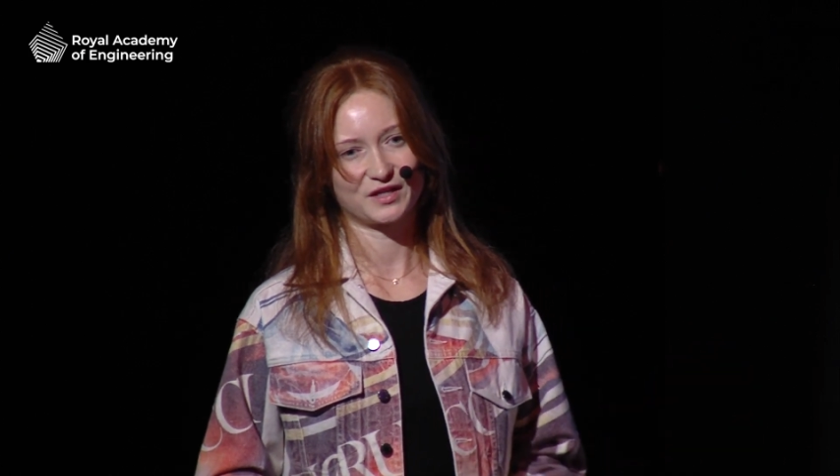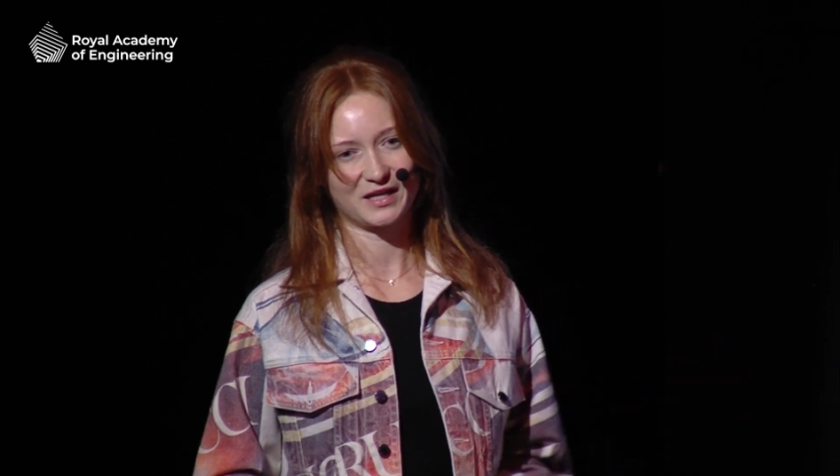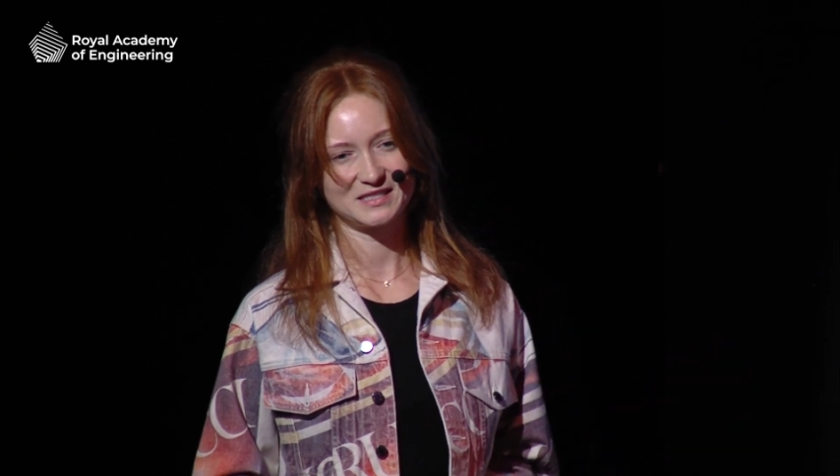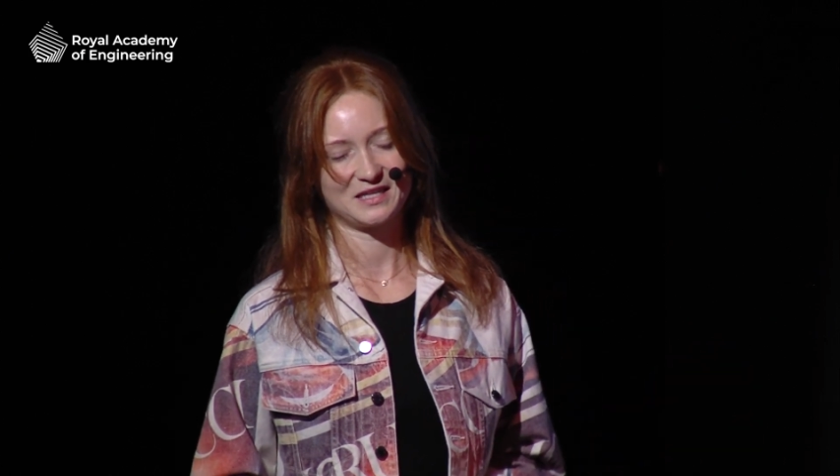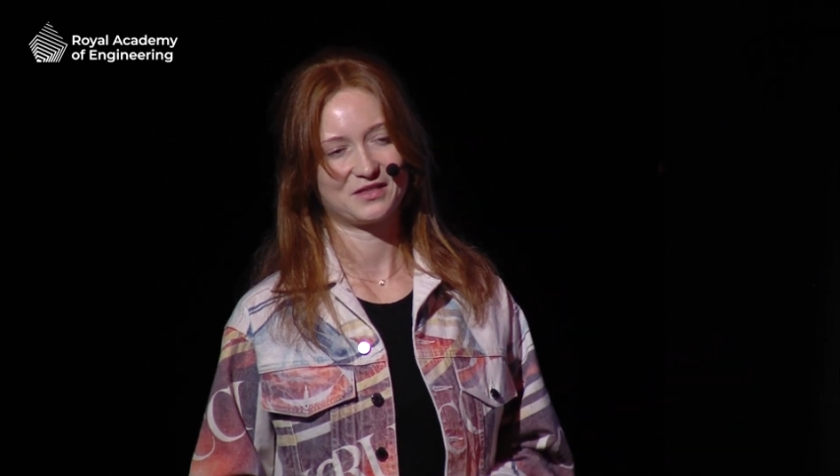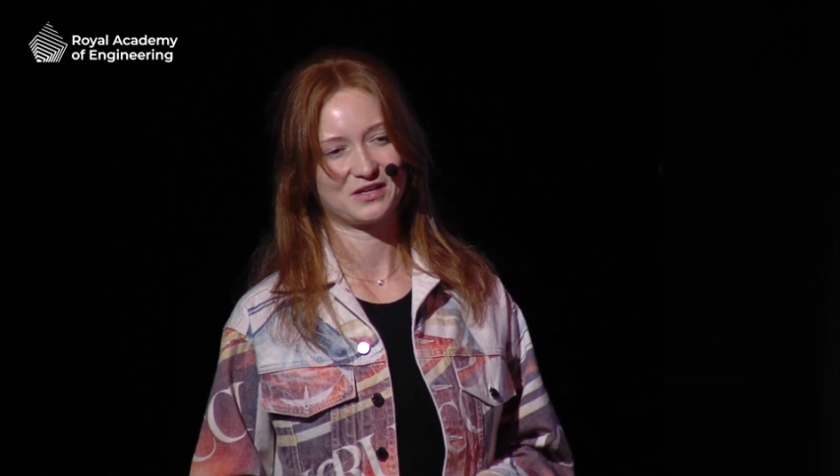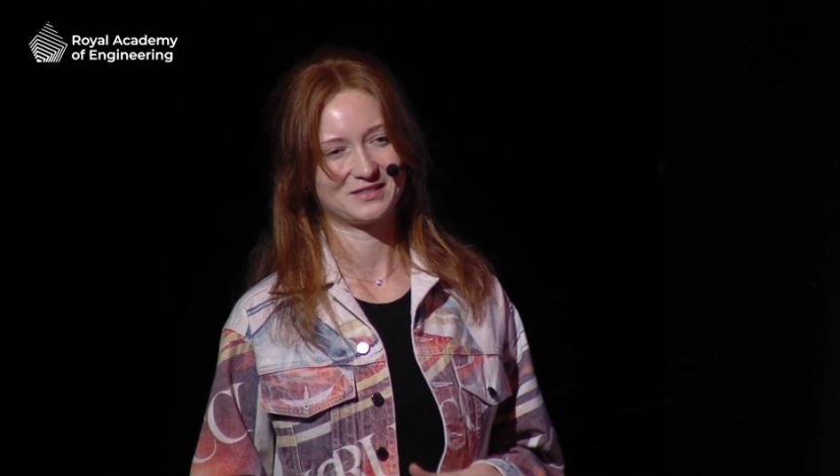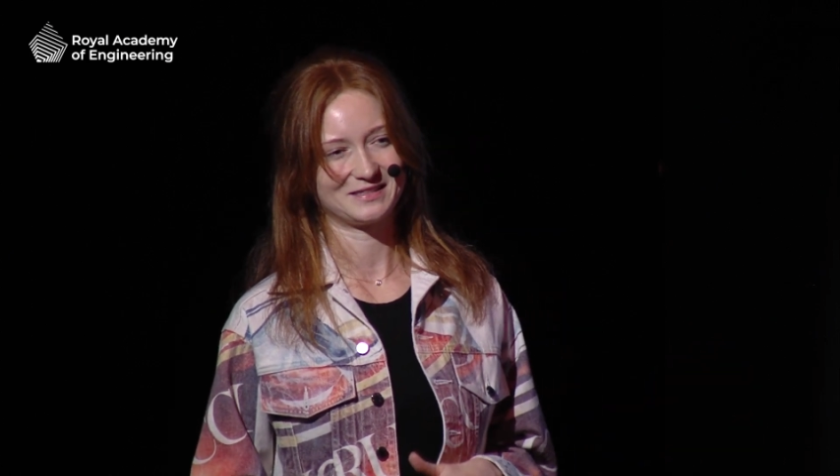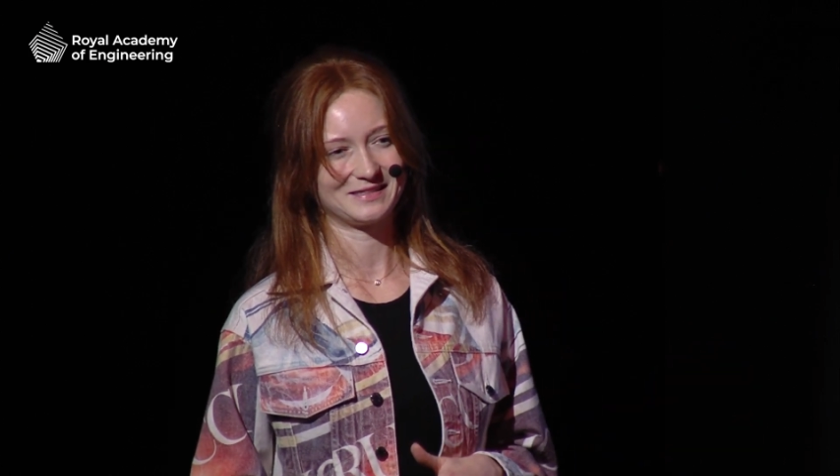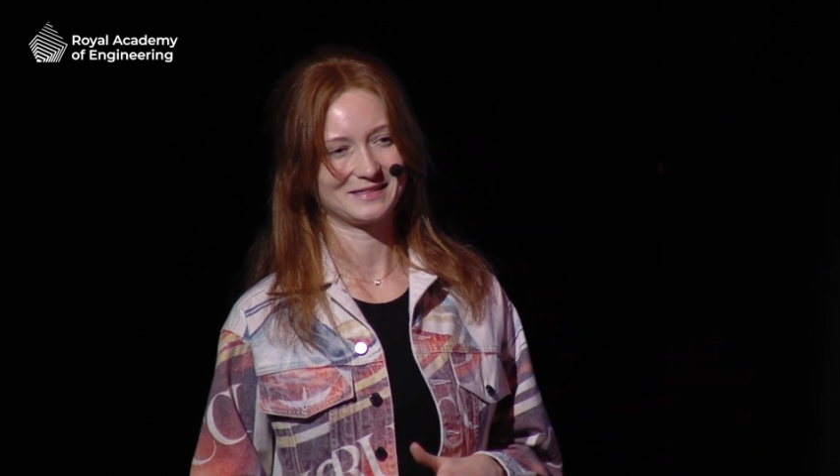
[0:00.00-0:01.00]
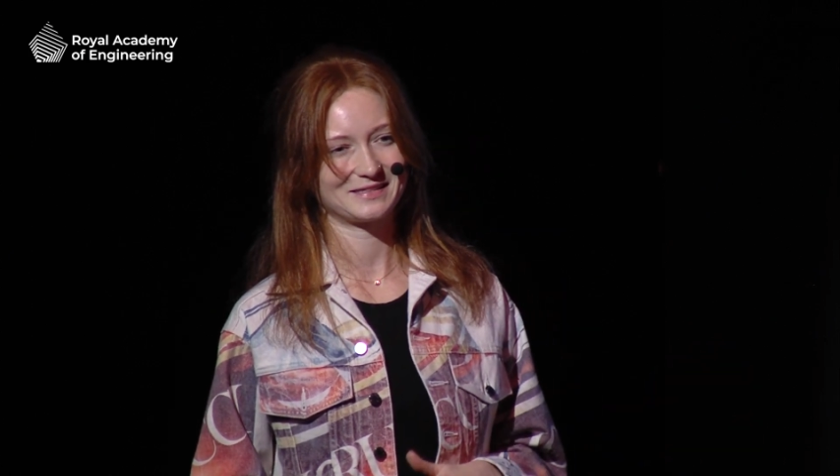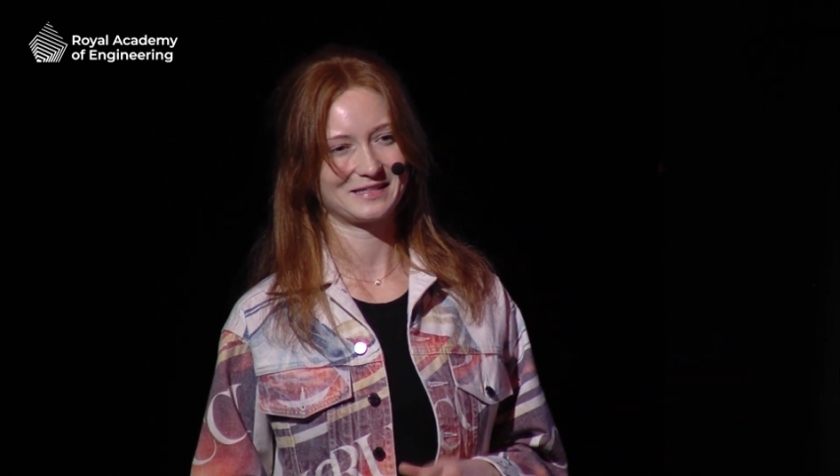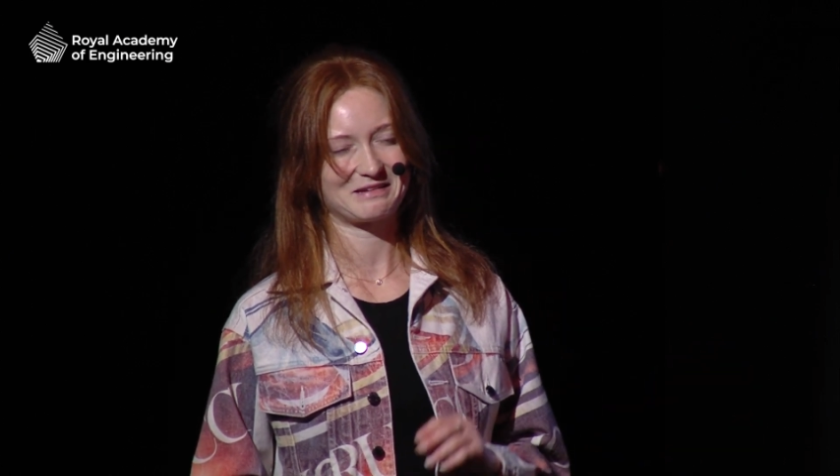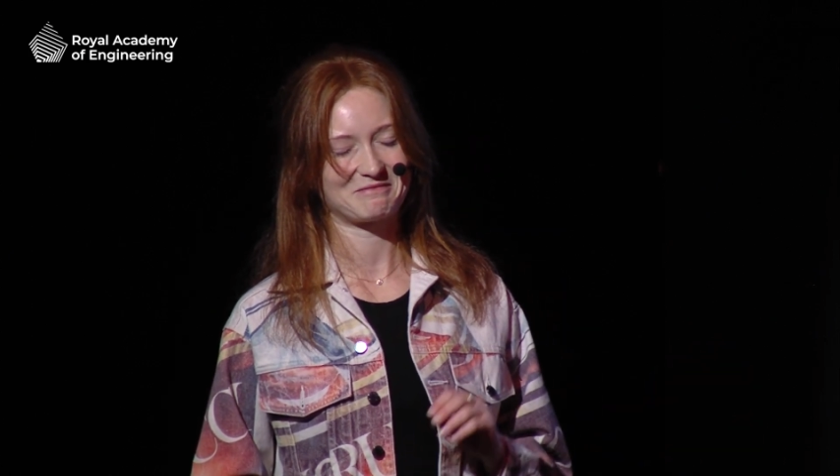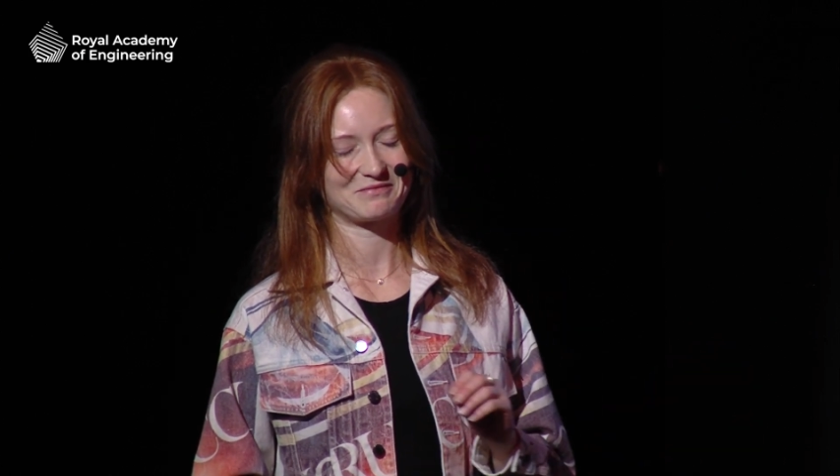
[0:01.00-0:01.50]
1930s
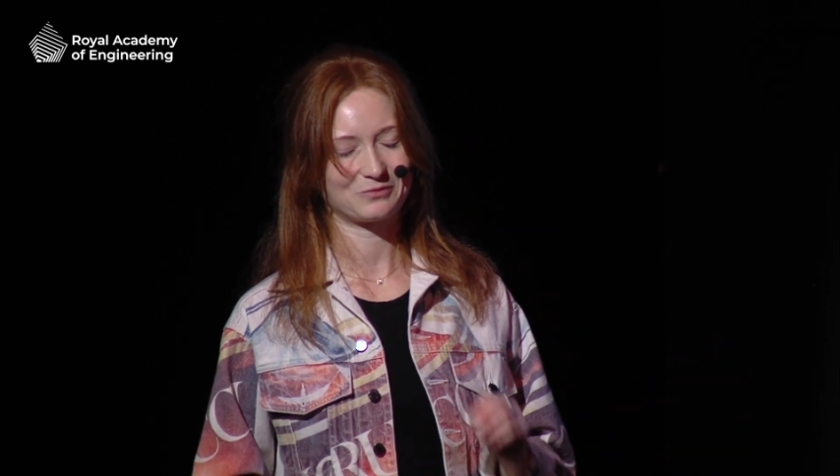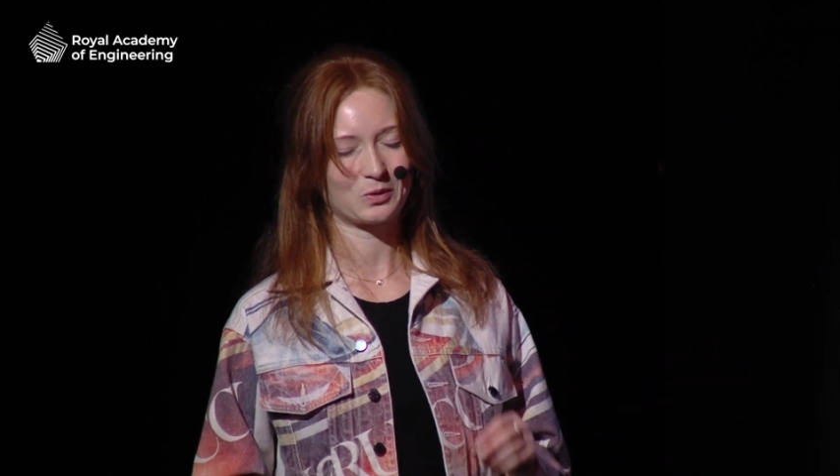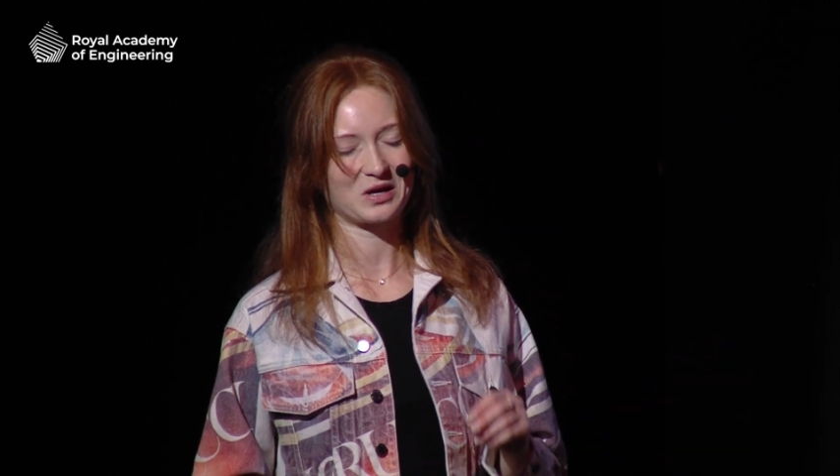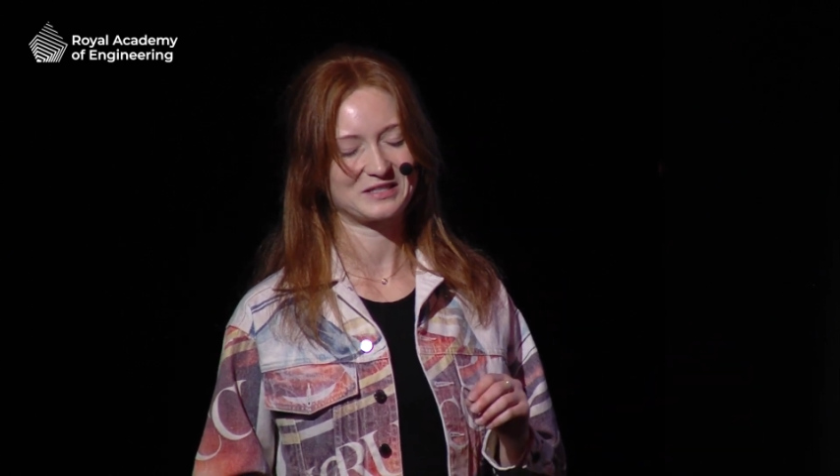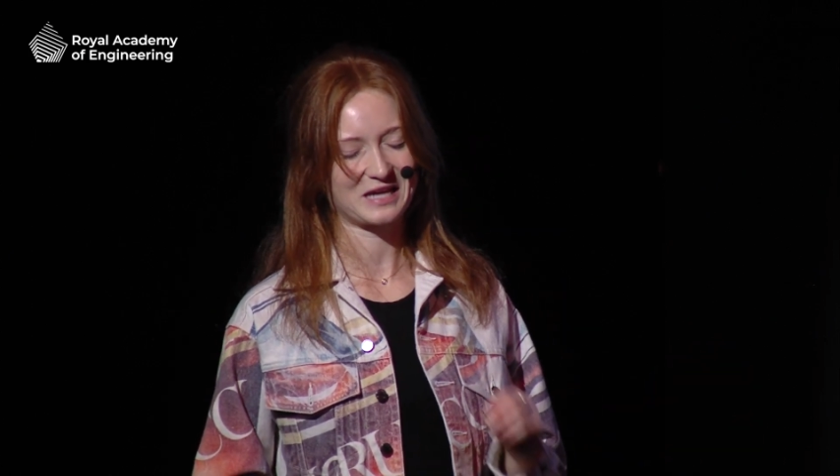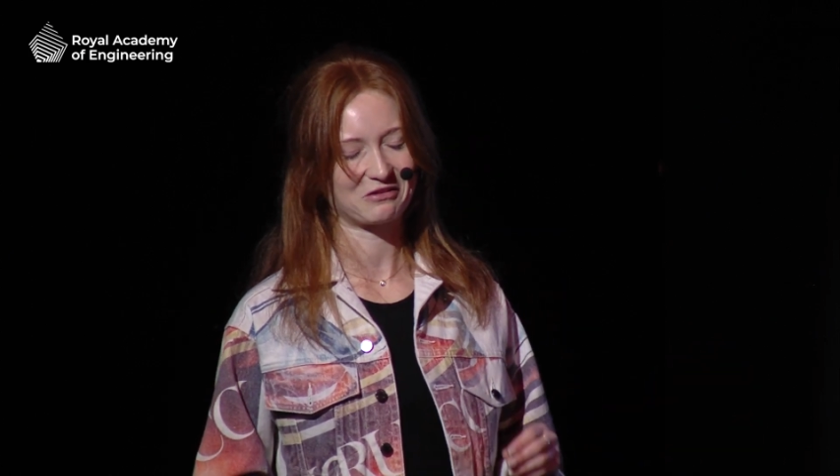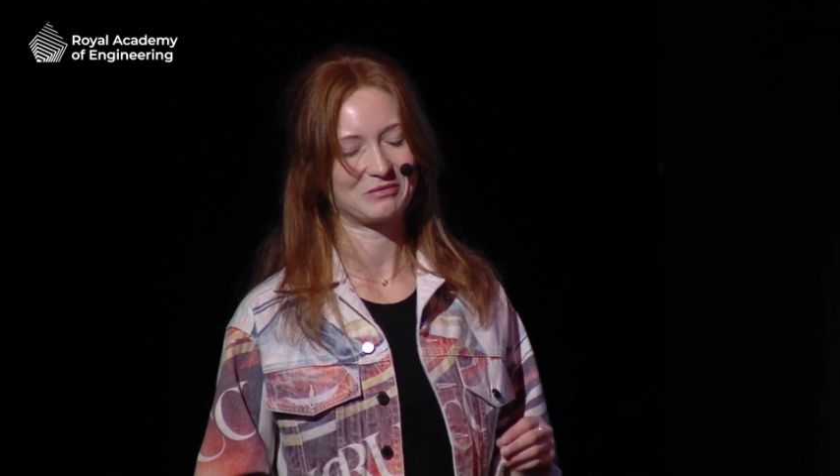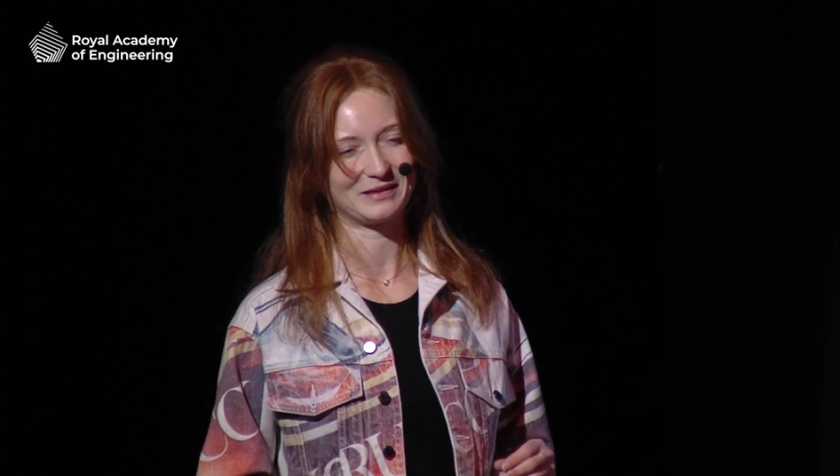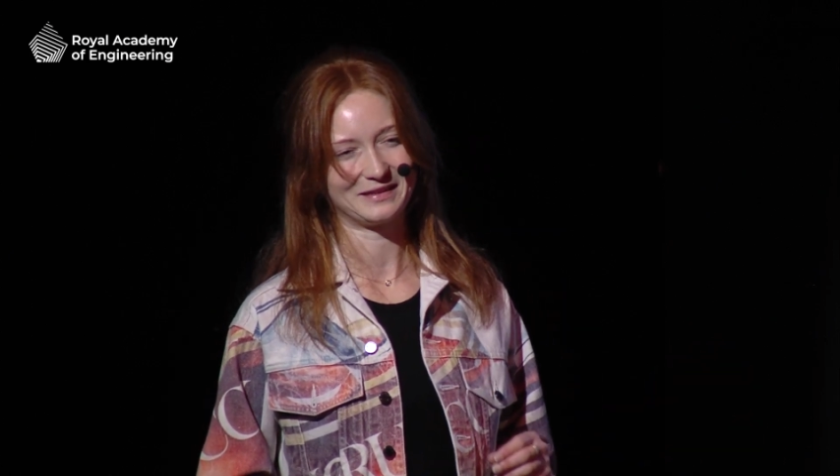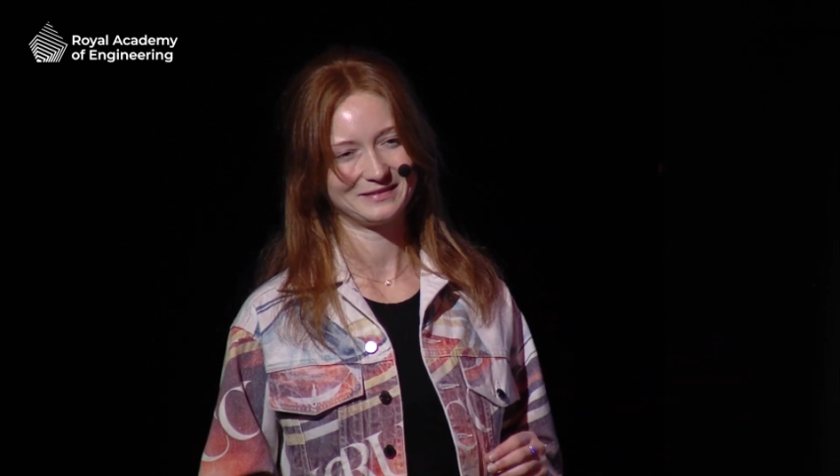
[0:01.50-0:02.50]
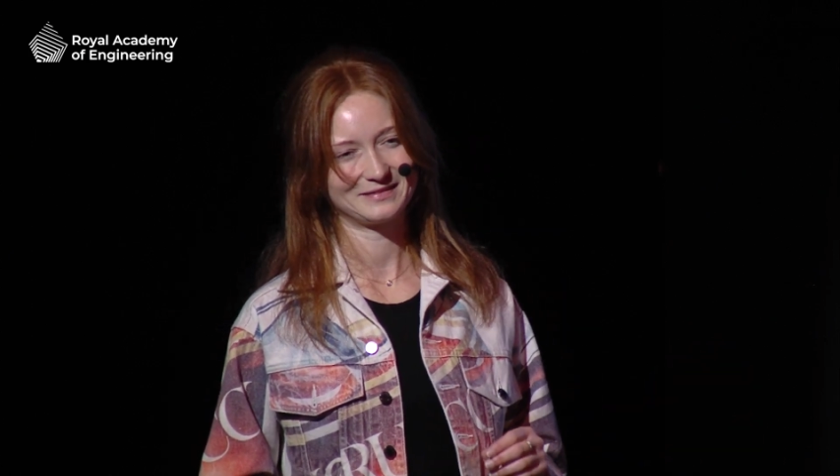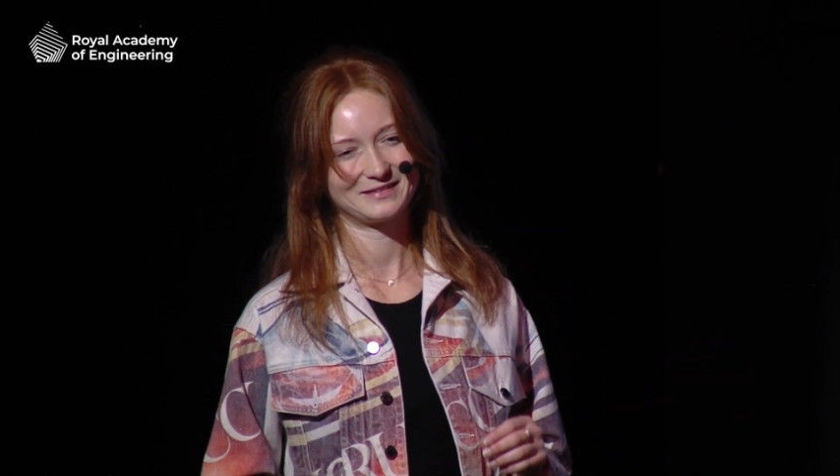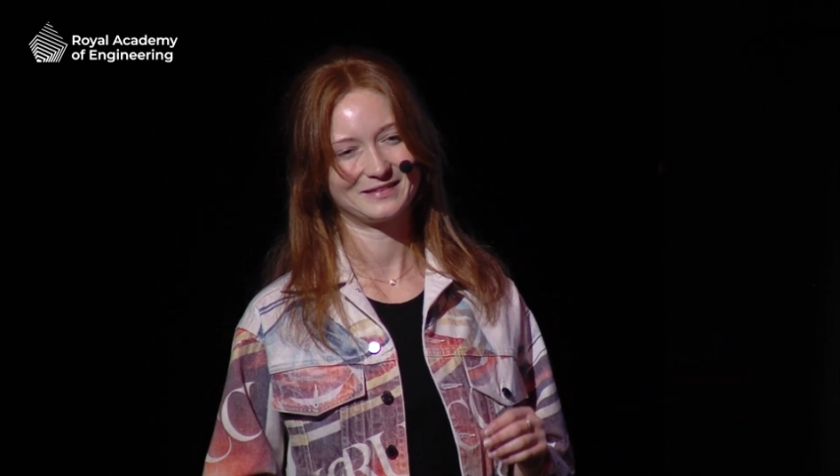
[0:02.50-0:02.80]
quite terribly.